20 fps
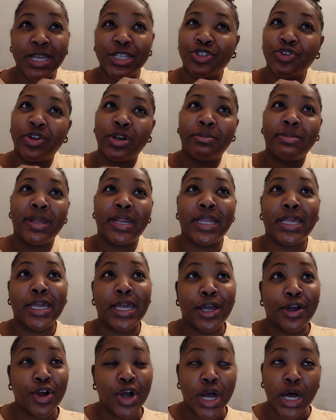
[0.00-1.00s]
it's going to be the
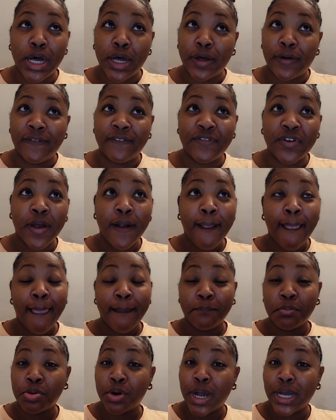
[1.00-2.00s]
year of
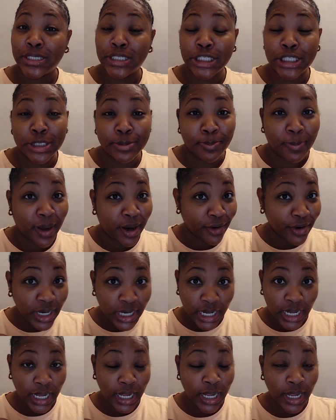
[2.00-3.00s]

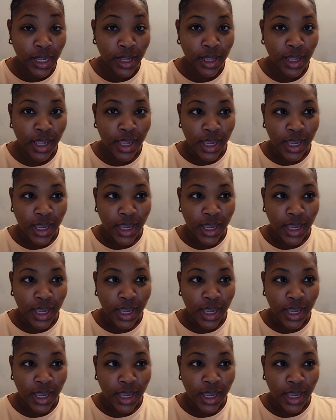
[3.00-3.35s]
prosperity,